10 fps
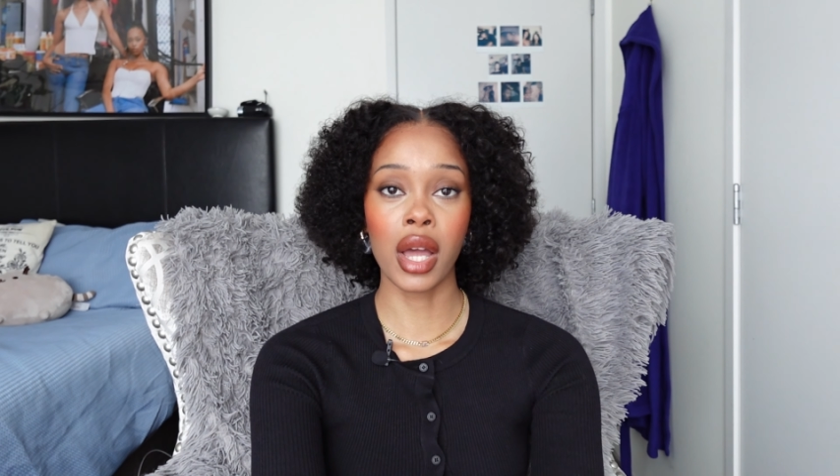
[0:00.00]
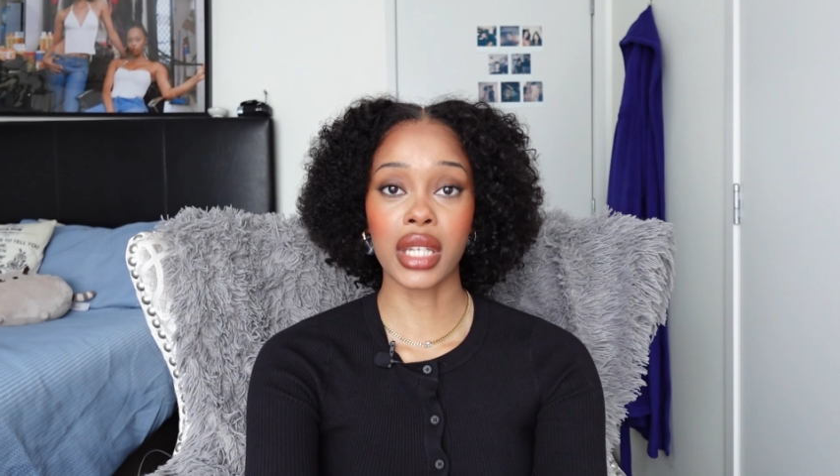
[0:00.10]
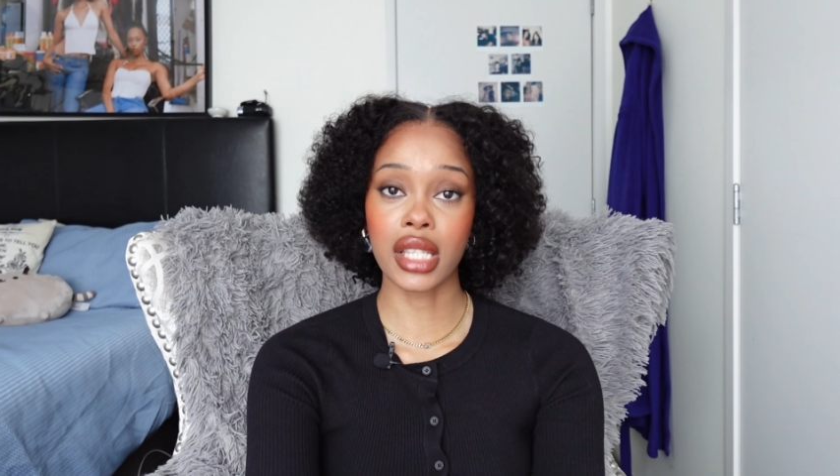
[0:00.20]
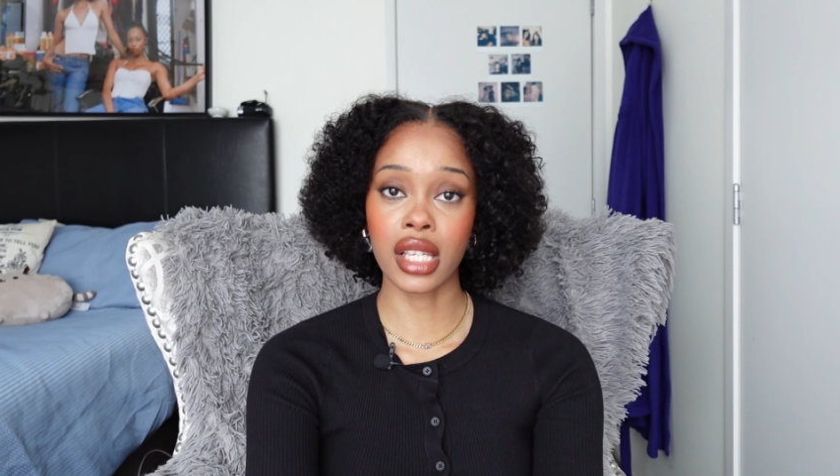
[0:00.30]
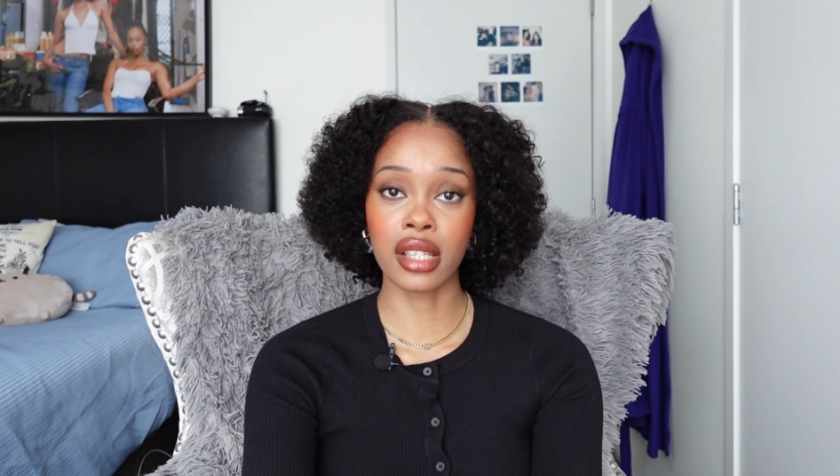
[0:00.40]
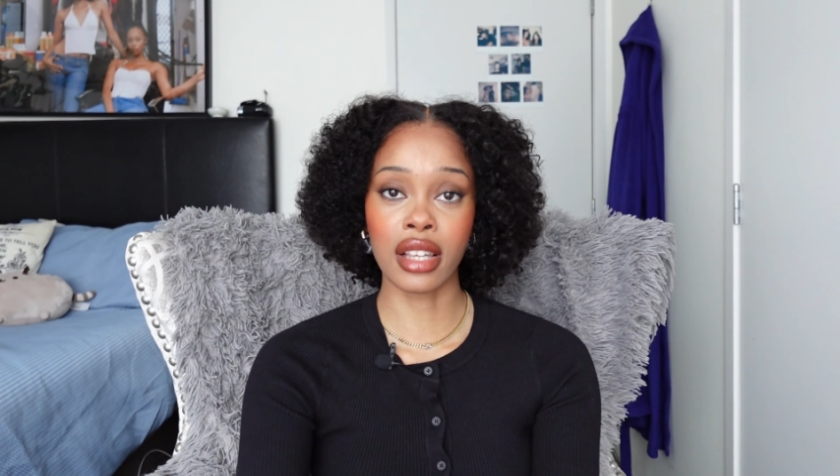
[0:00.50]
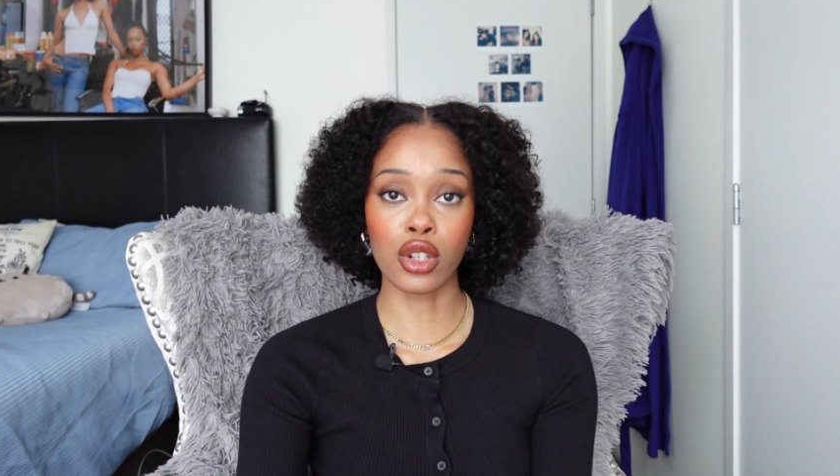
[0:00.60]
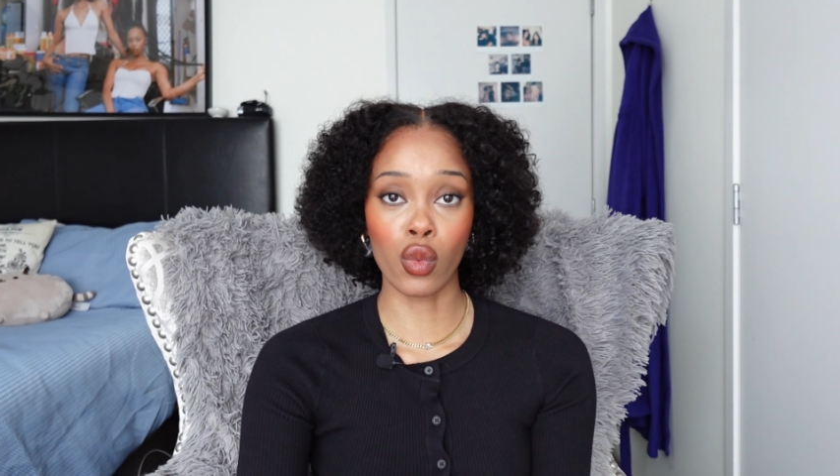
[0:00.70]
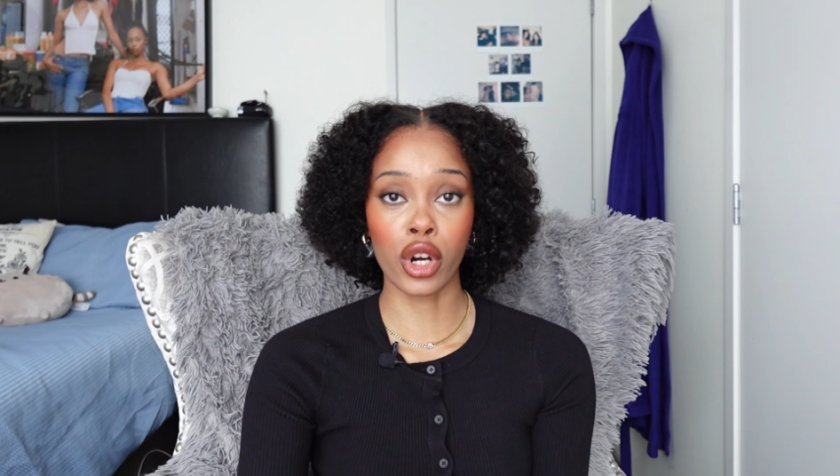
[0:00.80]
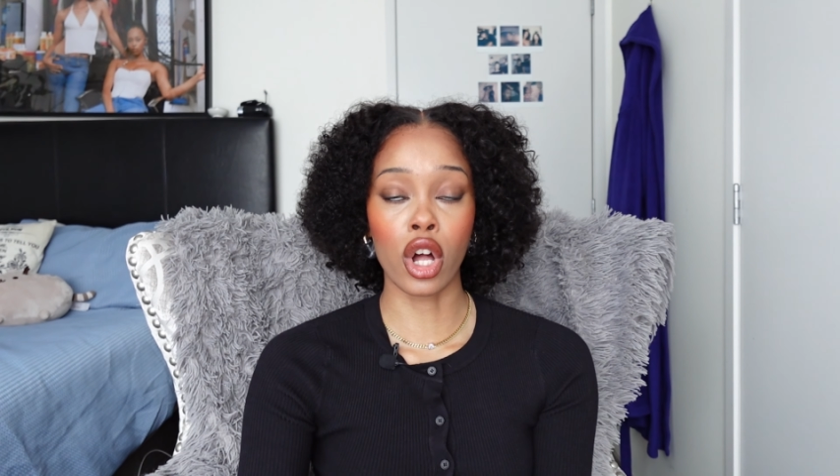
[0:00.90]
pieces that
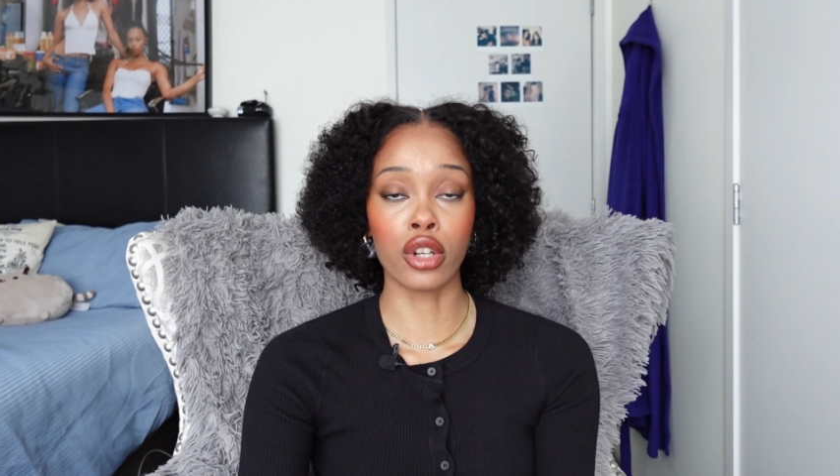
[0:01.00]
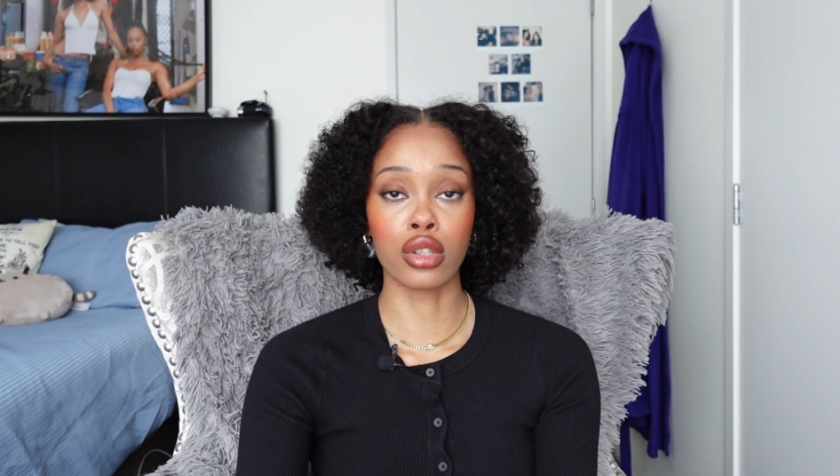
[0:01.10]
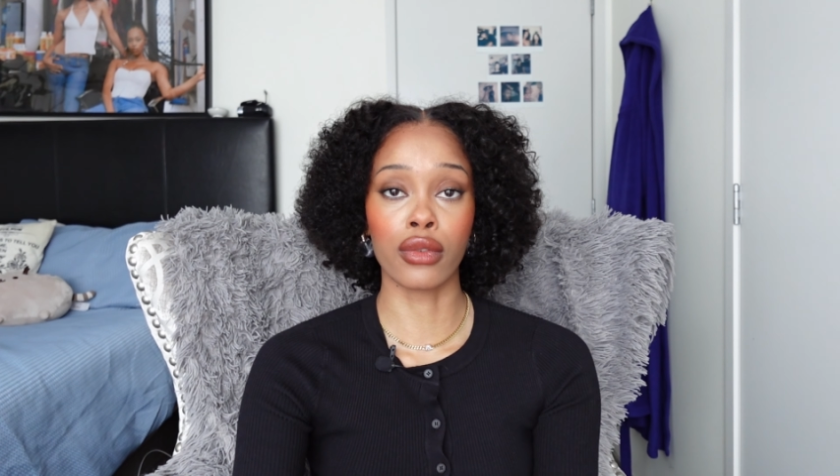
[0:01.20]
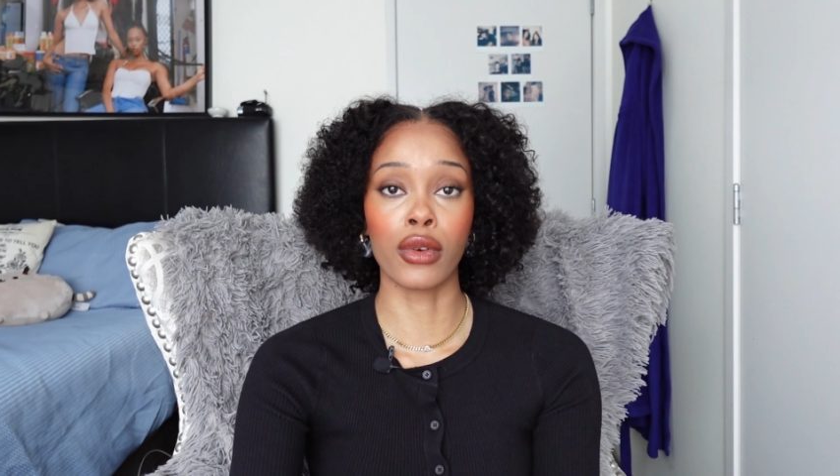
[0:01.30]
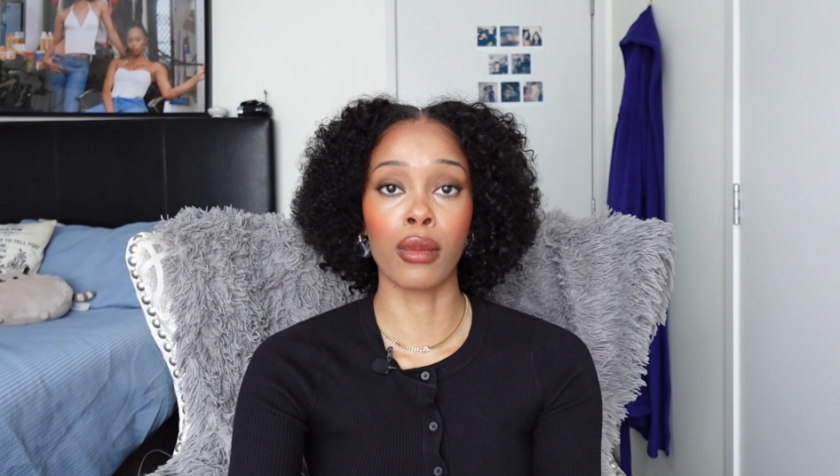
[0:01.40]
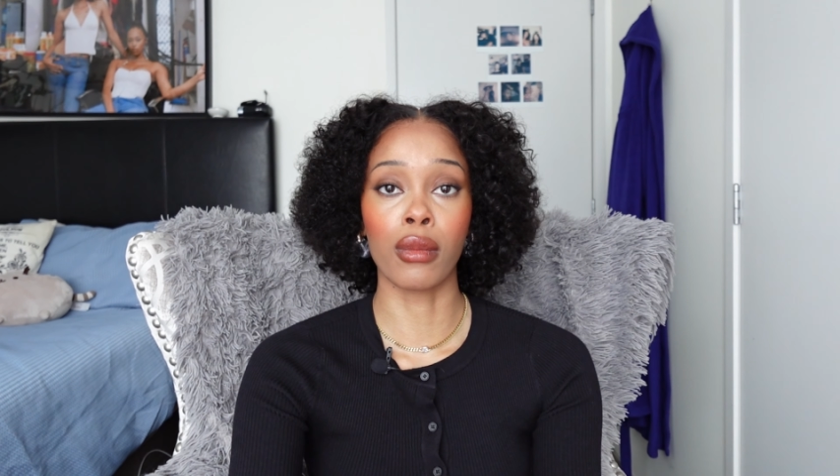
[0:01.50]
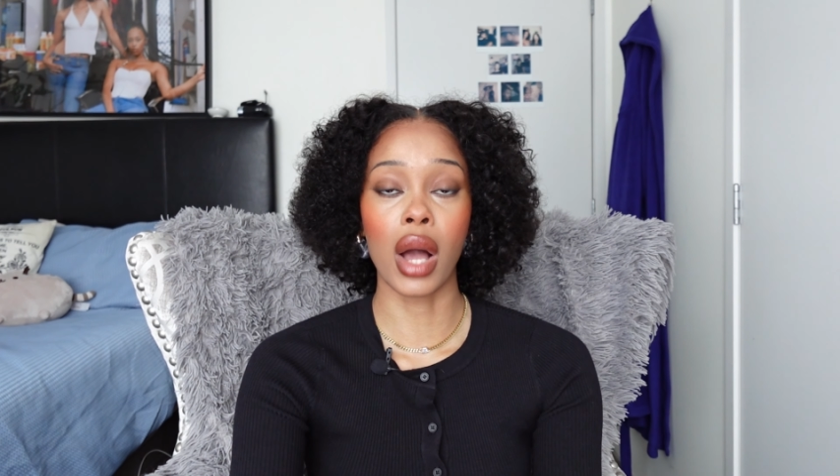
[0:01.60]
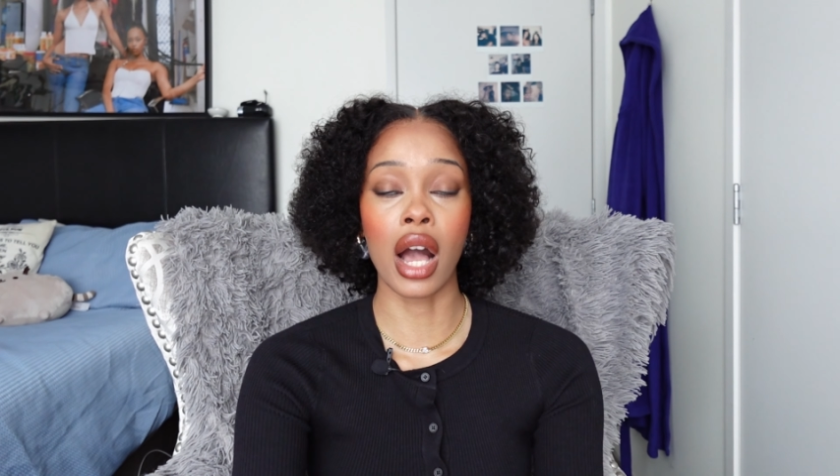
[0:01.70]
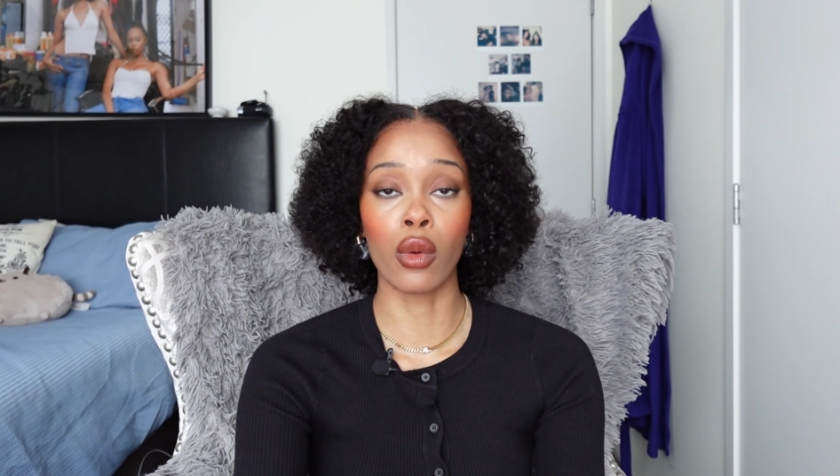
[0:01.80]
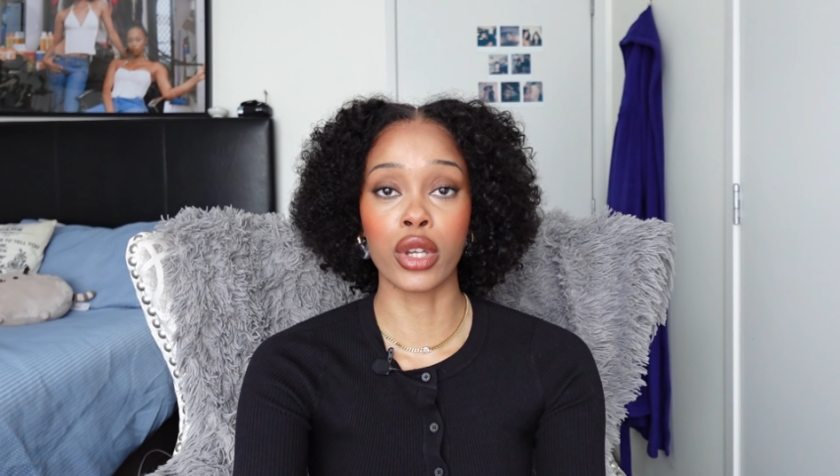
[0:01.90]
you want to alter from
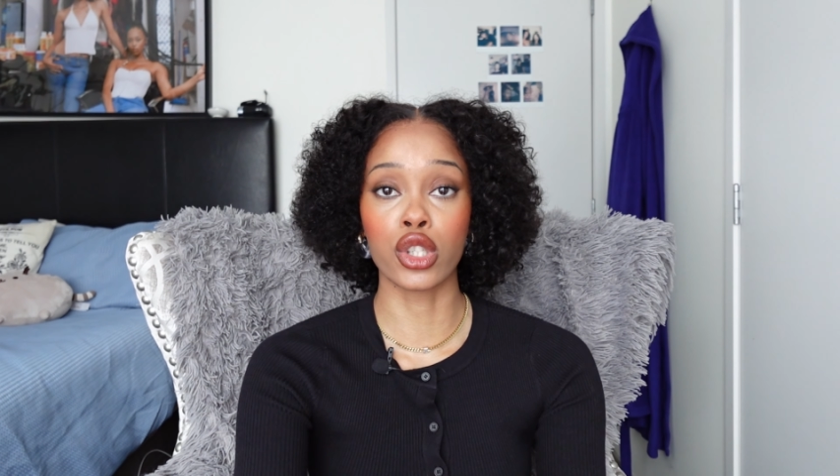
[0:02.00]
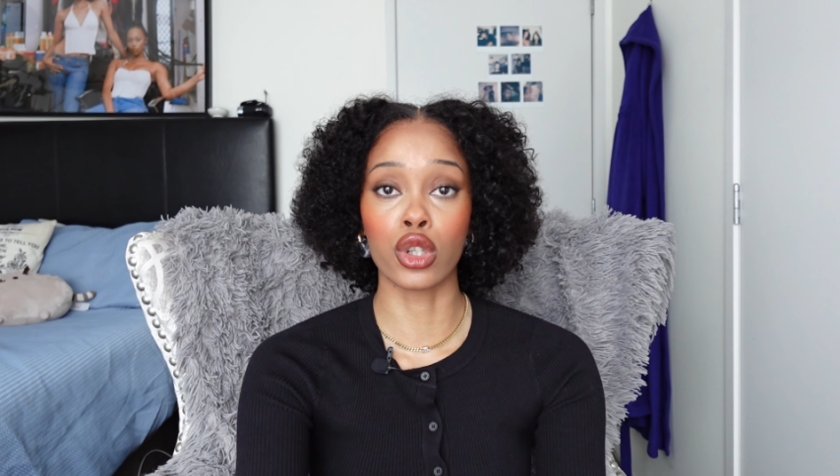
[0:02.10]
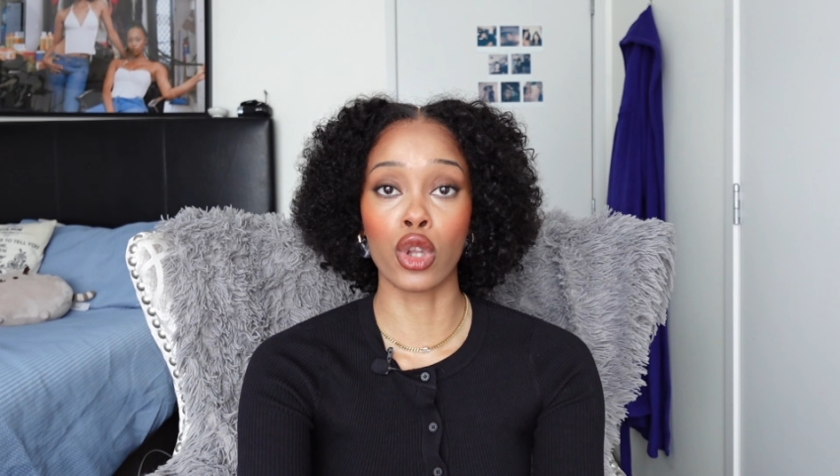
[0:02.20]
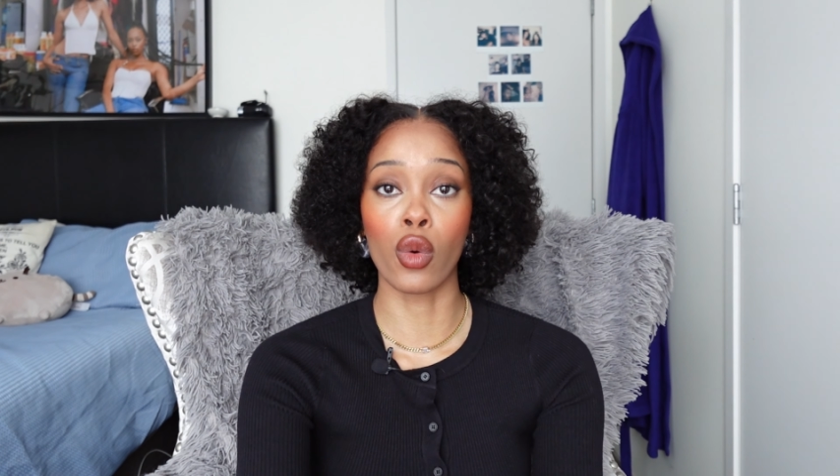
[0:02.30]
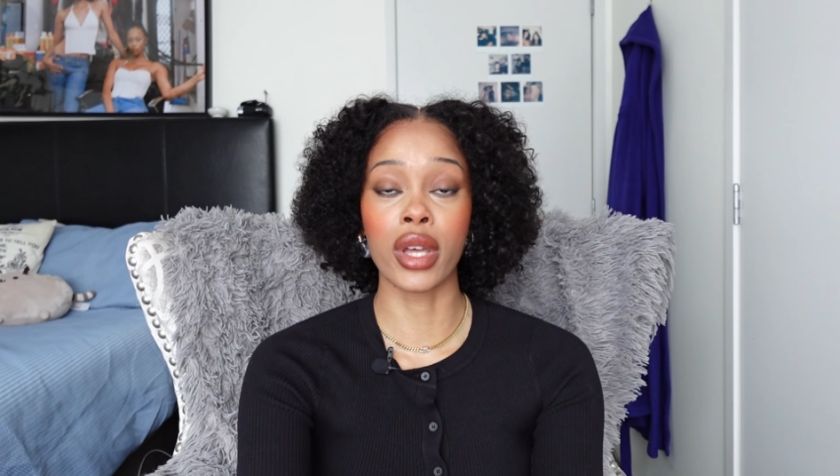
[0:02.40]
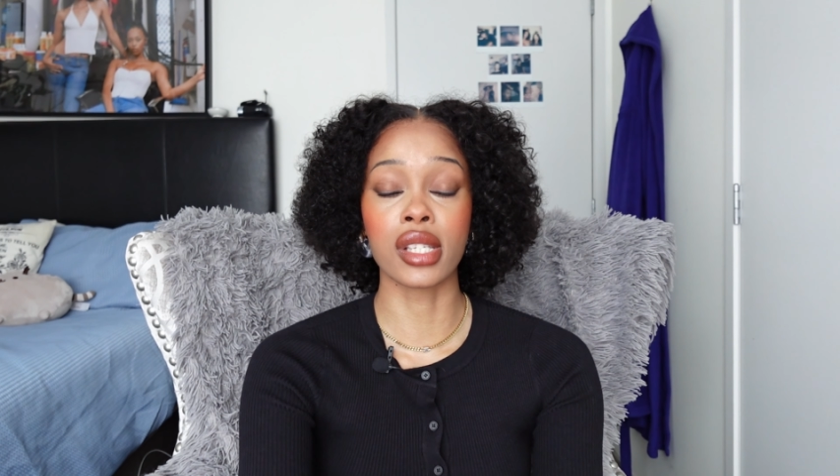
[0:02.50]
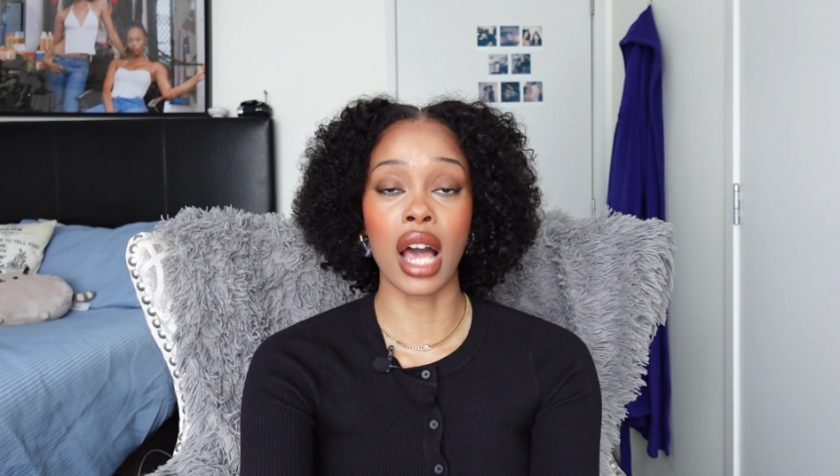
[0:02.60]
high waist to low waist,